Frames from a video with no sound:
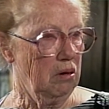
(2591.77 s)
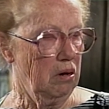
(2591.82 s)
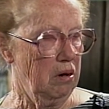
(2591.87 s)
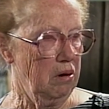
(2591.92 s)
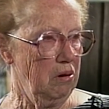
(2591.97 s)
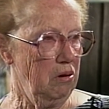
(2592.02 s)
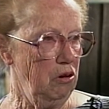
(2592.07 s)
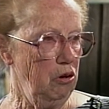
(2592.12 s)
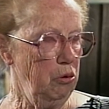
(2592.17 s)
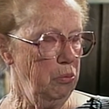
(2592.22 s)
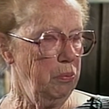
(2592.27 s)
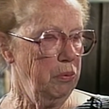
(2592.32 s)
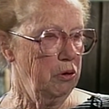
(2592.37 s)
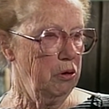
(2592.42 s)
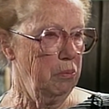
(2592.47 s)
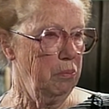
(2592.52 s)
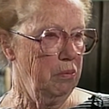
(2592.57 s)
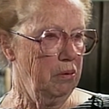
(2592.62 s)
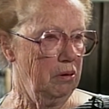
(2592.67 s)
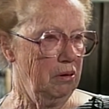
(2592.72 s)
on
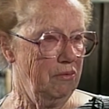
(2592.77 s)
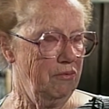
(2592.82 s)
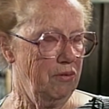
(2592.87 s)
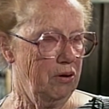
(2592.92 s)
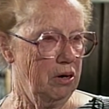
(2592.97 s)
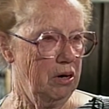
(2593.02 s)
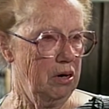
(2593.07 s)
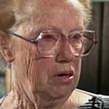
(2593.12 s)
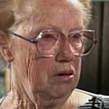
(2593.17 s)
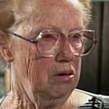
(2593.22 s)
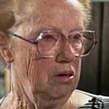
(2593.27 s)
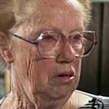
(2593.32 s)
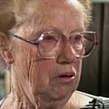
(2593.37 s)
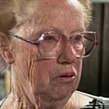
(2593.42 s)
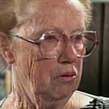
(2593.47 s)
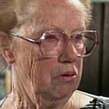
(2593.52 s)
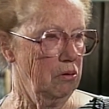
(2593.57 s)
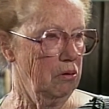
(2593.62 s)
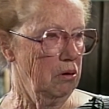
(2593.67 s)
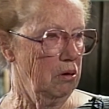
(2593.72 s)
Newport Boulevard
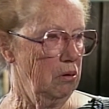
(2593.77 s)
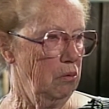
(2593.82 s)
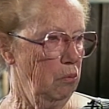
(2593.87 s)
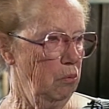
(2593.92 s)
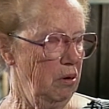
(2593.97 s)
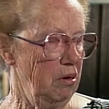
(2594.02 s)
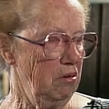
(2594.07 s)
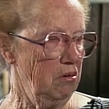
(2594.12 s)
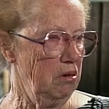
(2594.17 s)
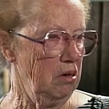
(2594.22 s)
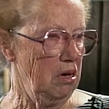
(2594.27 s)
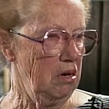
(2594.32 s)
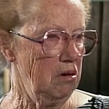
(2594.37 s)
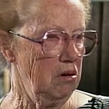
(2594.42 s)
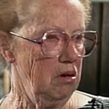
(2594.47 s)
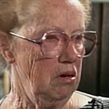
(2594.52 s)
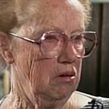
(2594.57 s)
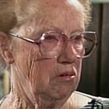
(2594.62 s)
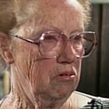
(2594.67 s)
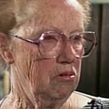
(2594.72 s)
near West
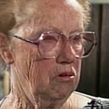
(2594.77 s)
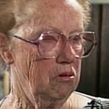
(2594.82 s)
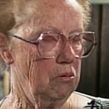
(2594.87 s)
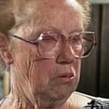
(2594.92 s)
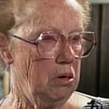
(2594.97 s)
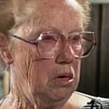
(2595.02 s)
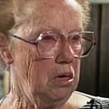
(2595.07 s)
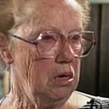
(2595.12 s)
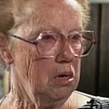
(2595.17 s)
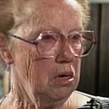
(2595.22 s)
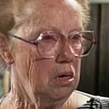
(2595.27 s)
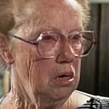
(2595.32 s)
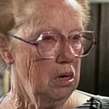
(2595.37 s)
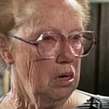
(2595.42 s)
18th Street,